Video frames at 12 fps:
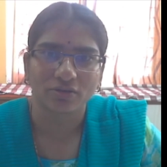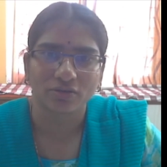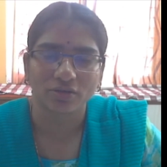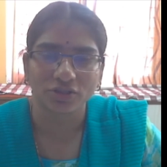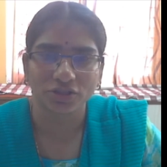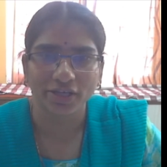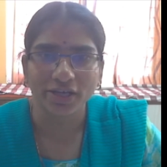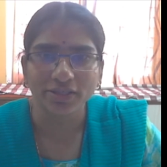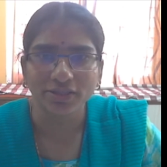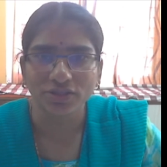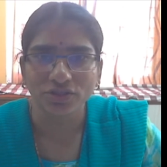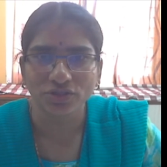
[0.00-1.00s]
or change
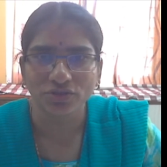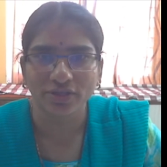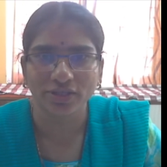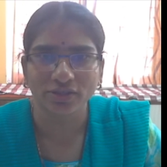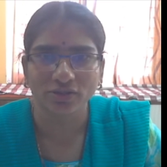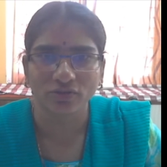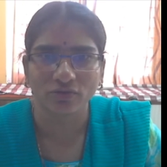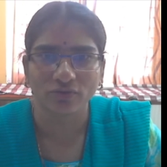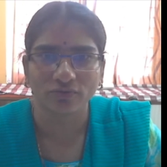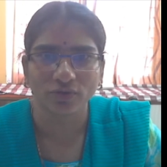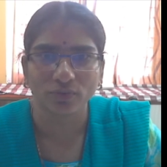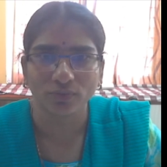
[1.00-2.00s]
in stress of
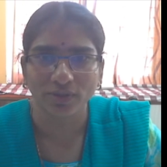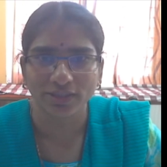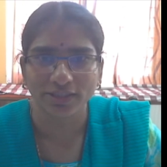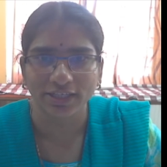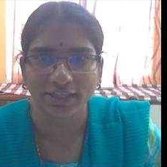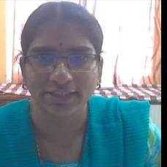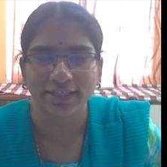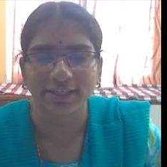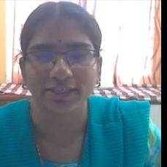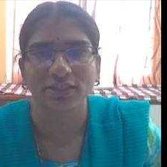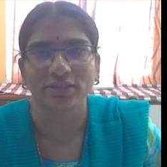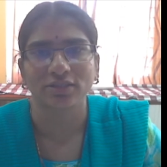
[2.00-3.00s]
the words in the
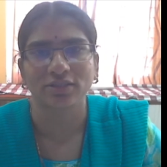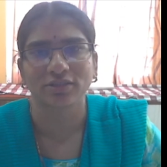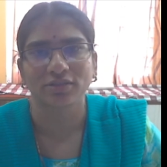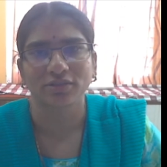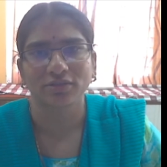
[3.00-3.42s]
sentence